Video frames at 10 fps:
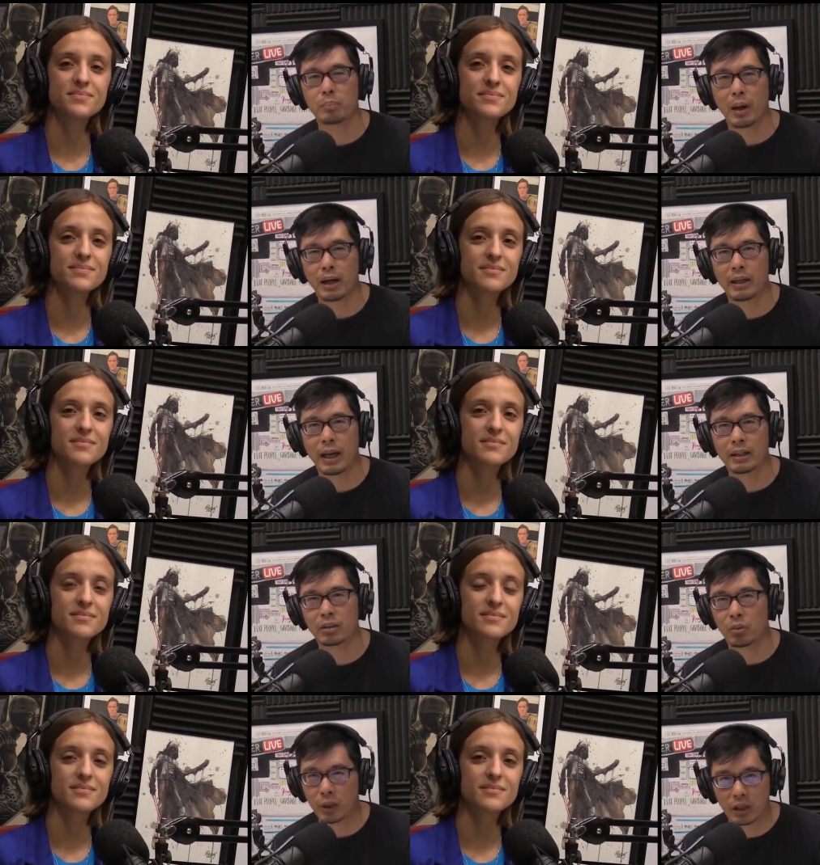
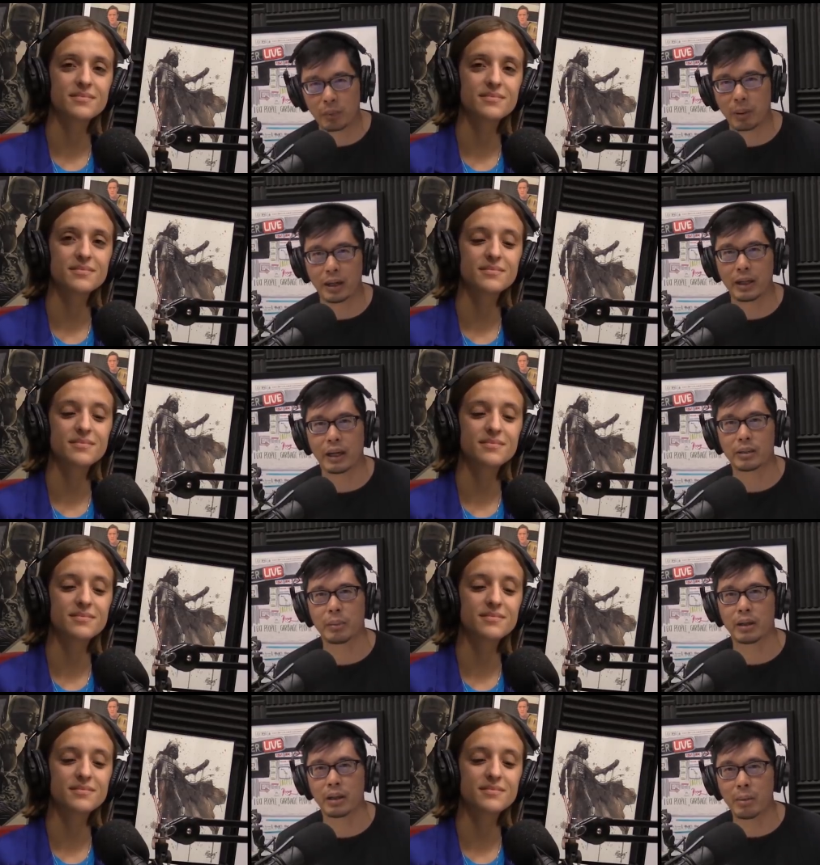Speaker 1: podcast, our weekly podcast
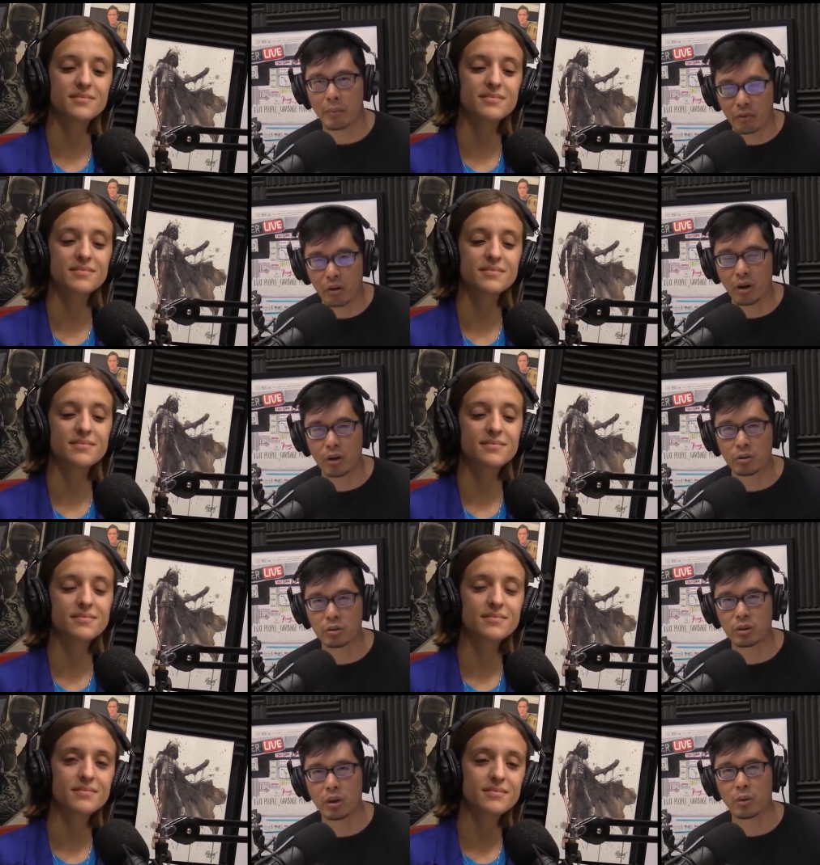about Game of
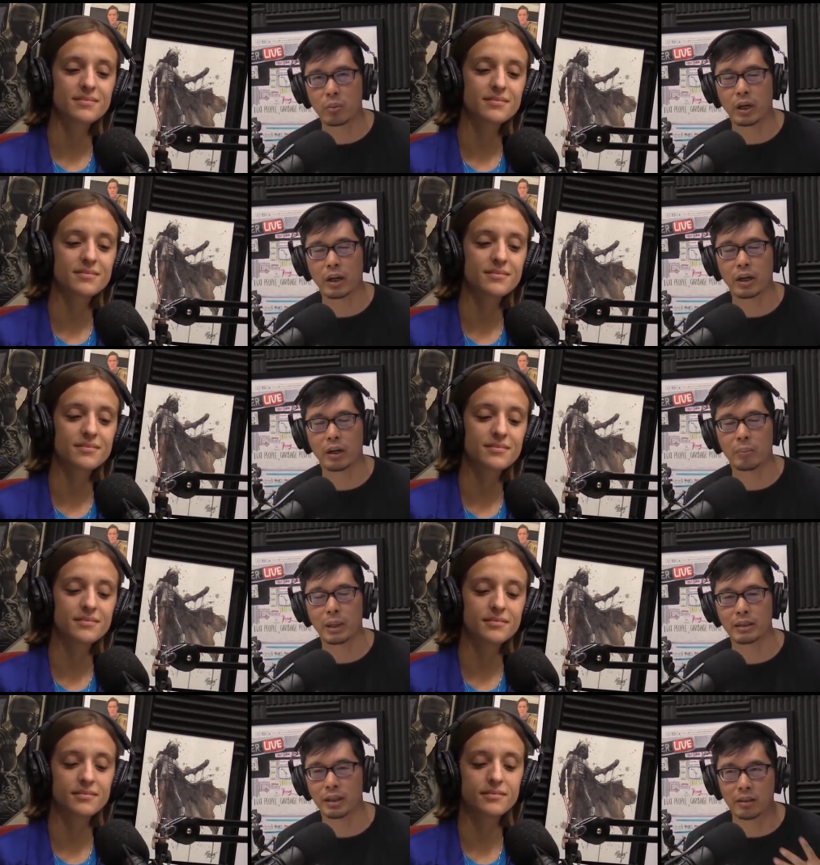Thrones, where
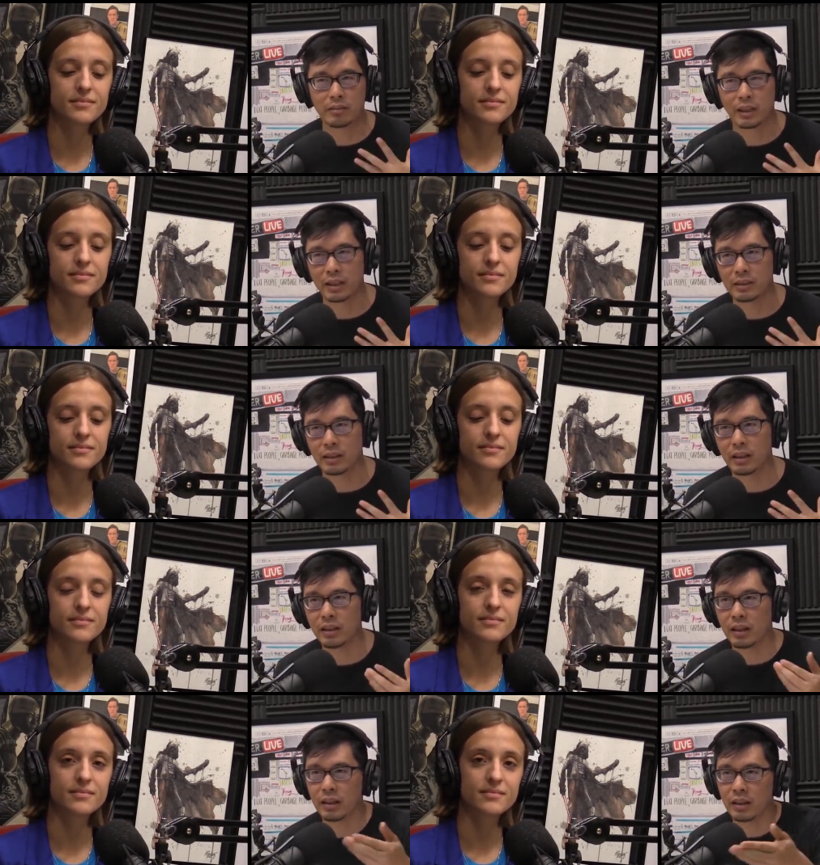myself, Dennis
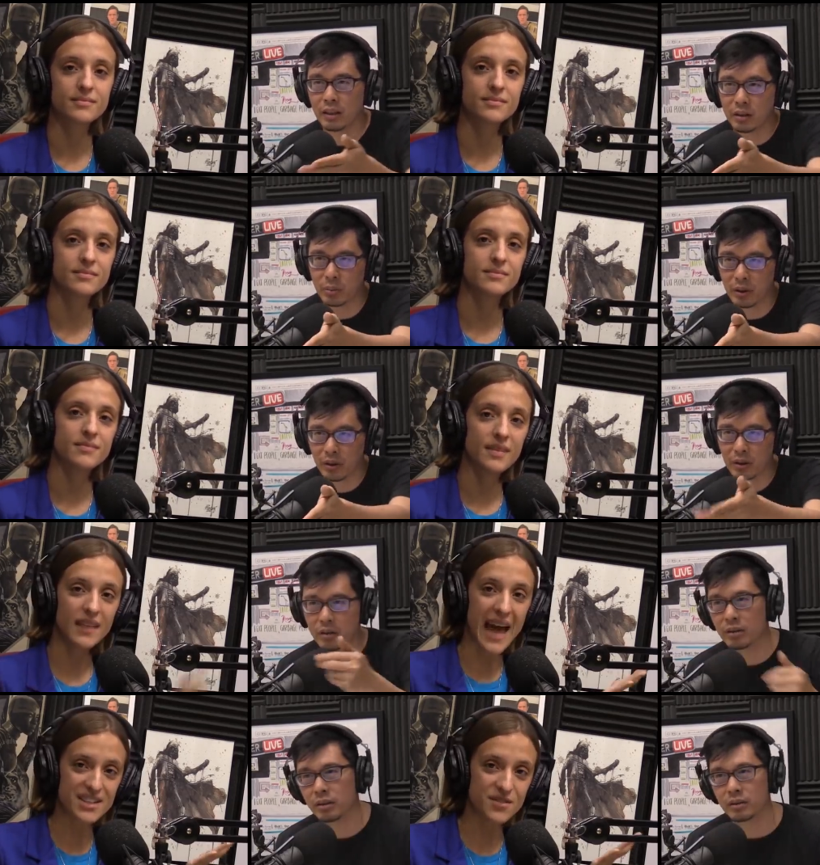Tzeng, and here with
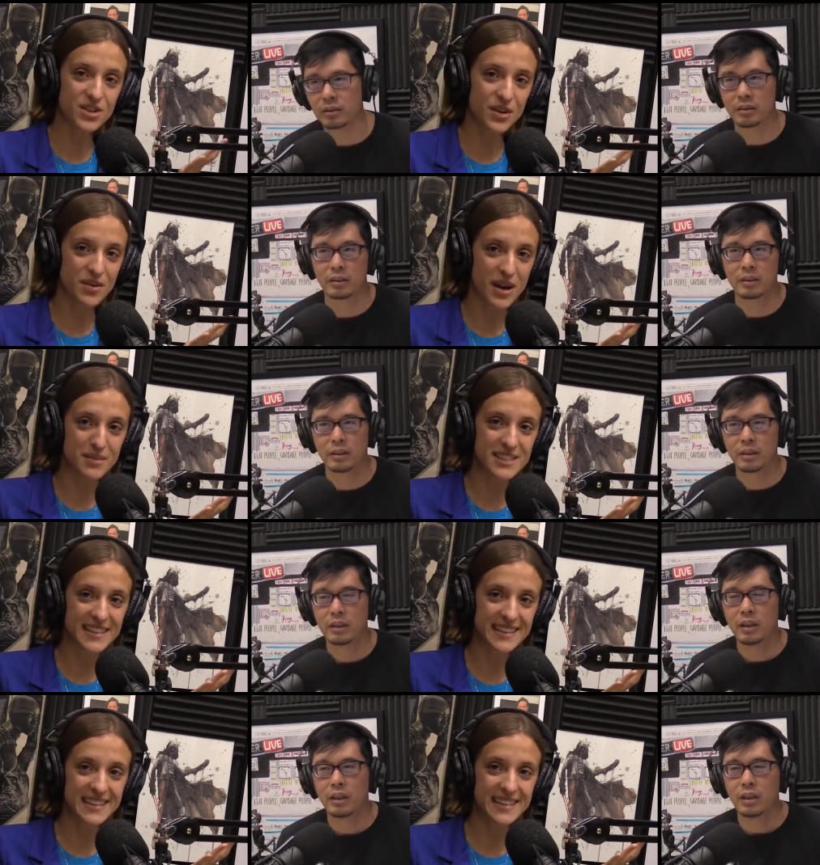
Speaker 2: Ashley Victoria
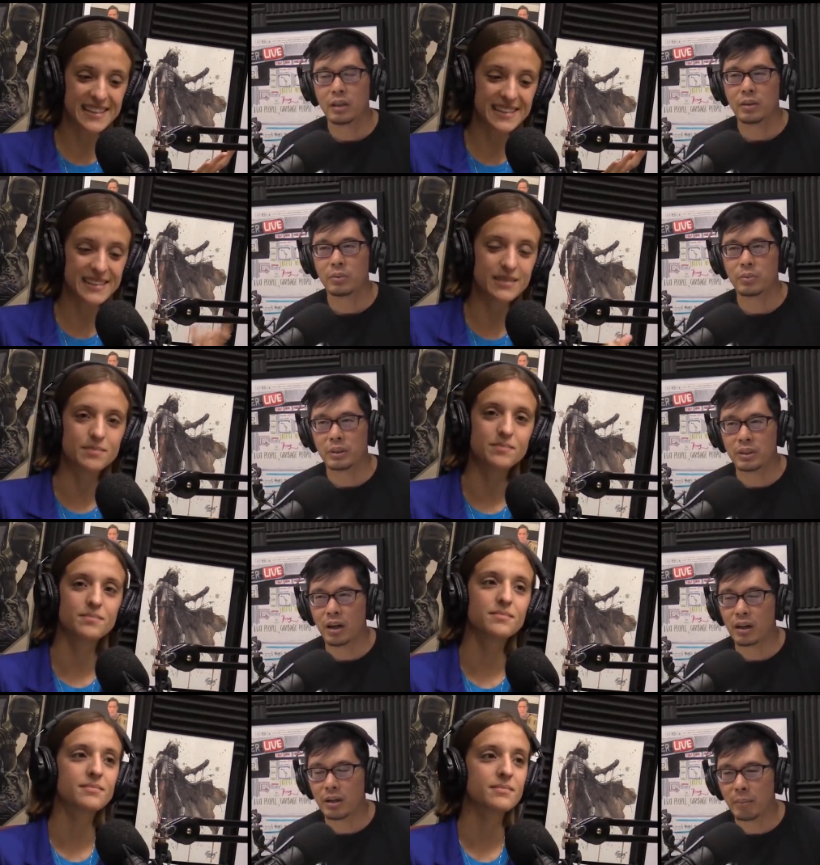Robinson.
Speaker 1: We're
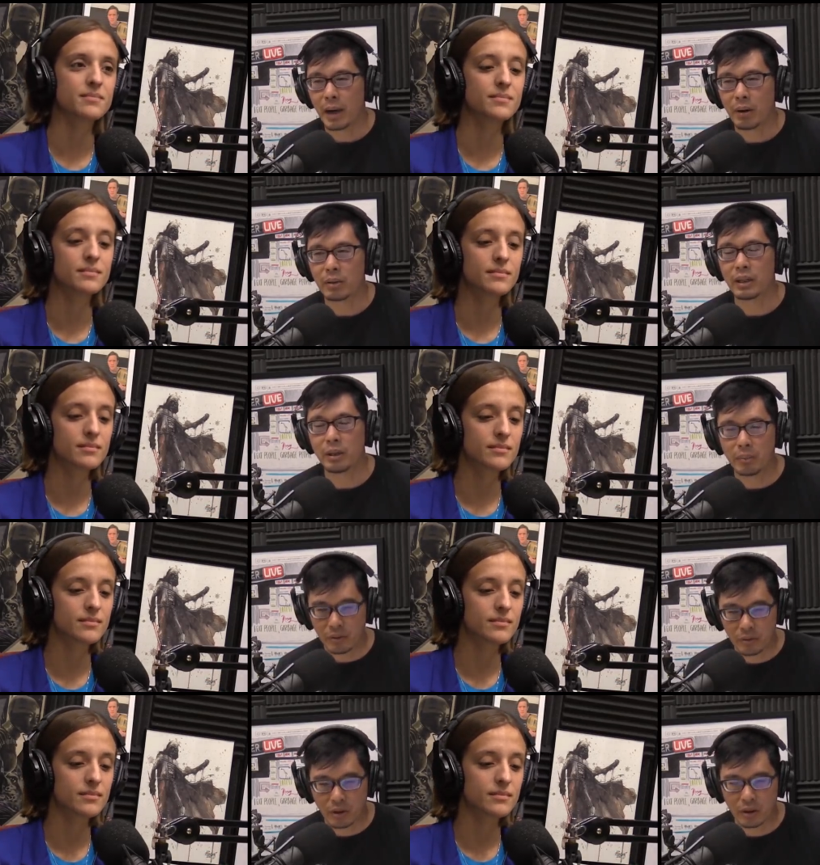talking about Game
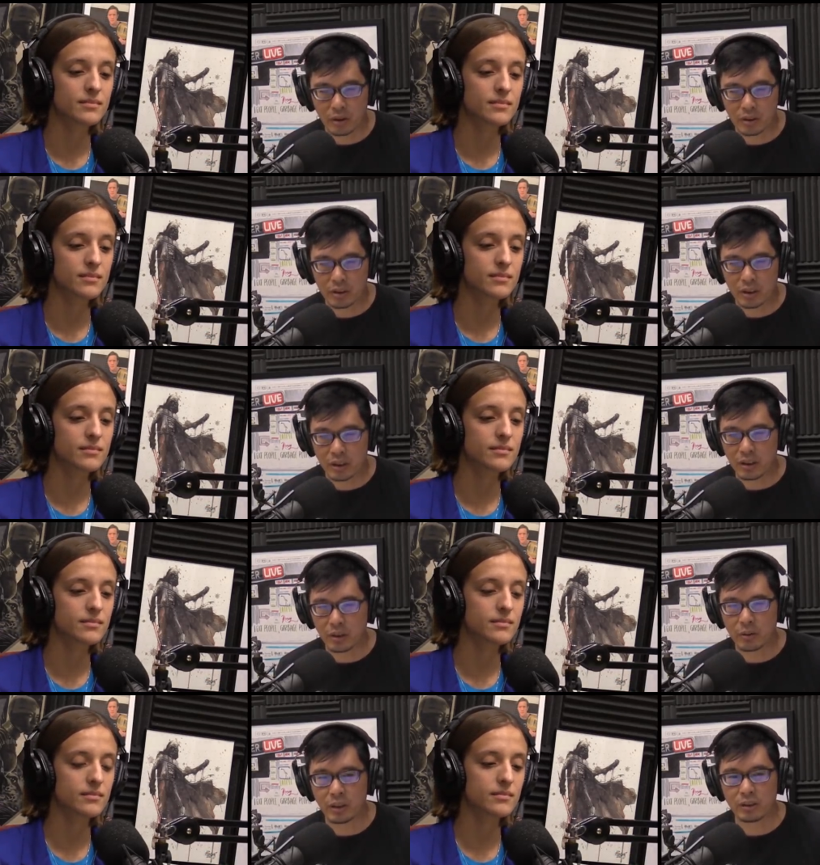of Thrones.
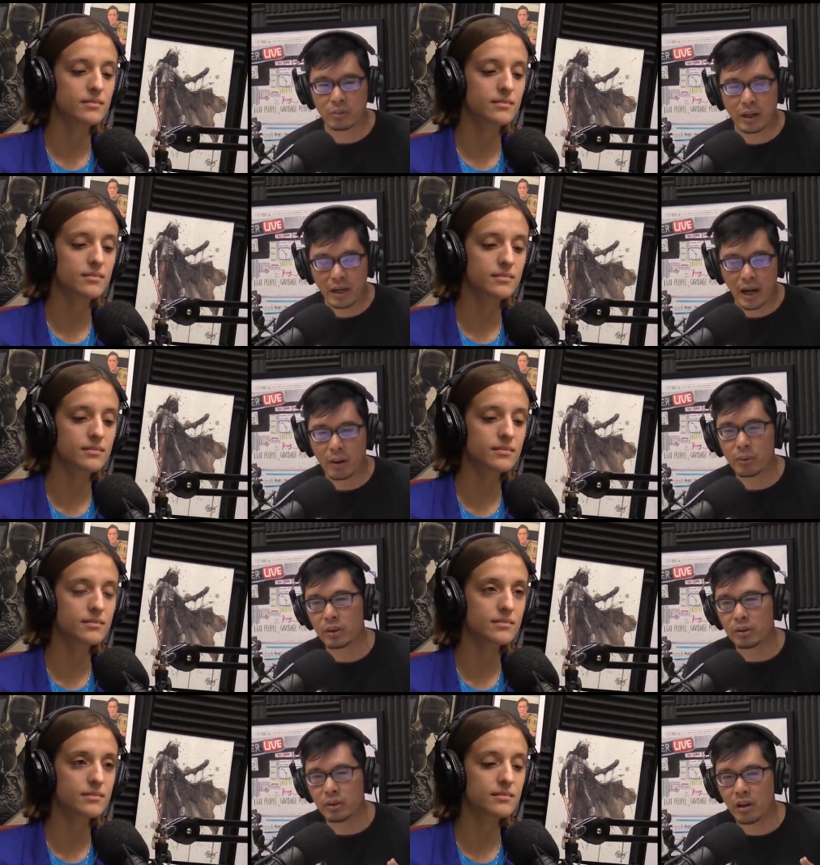You know, the, right now
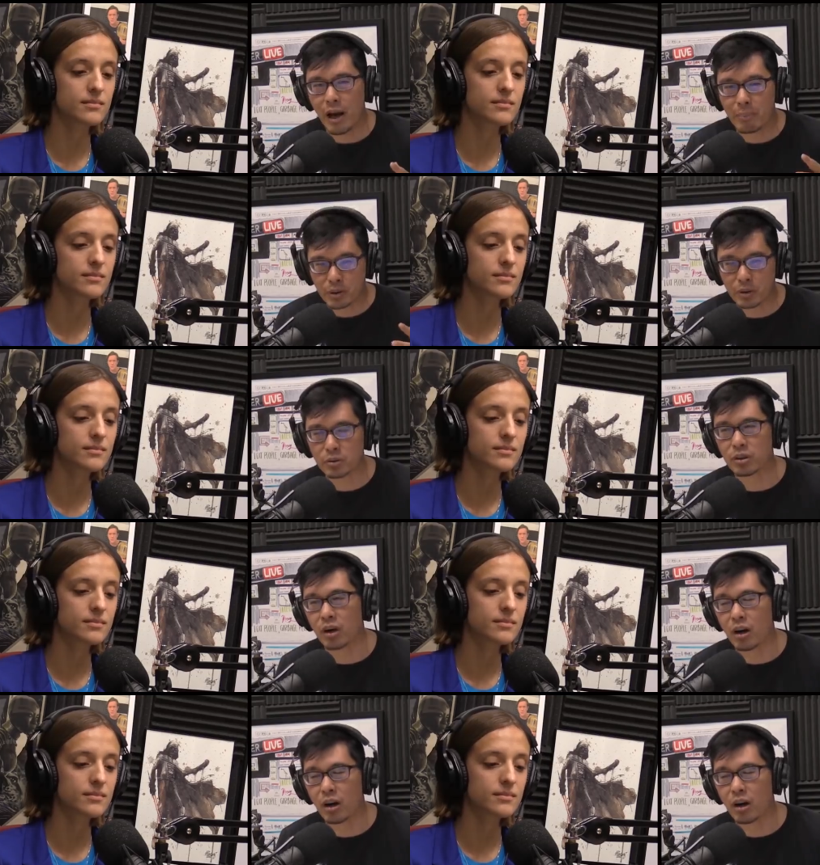we the episodes are